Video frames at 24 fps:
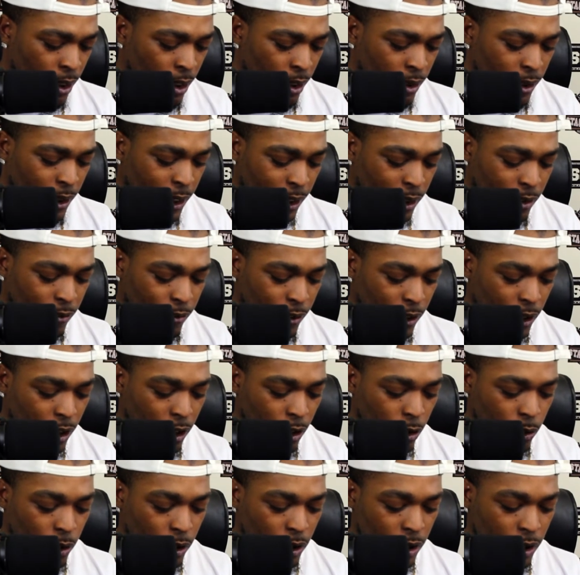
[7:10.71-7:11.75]
next
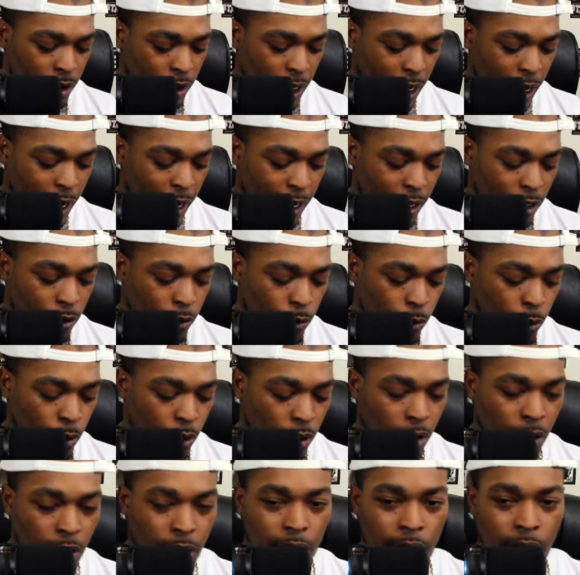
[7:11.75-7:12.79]
video, this is the
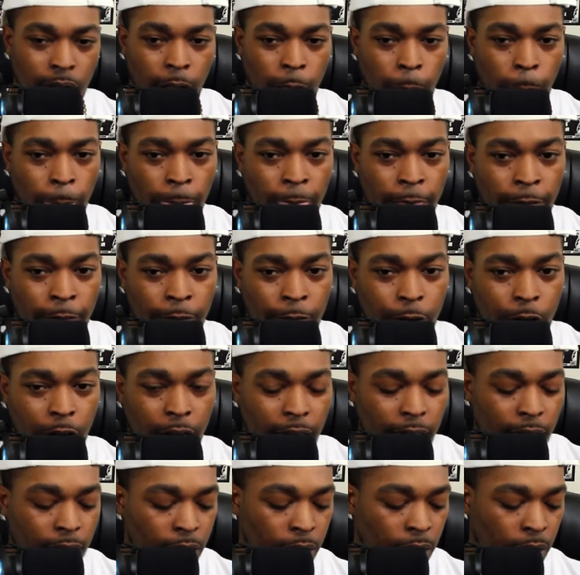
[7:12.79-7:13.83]
actual
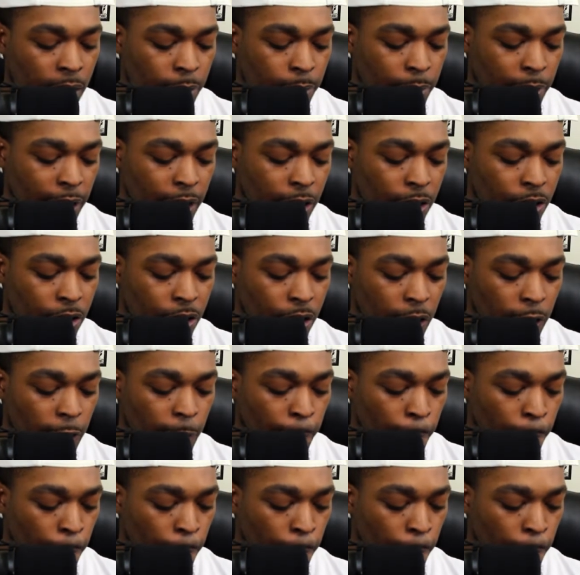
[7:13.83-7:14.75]
fight. Let's play this shit.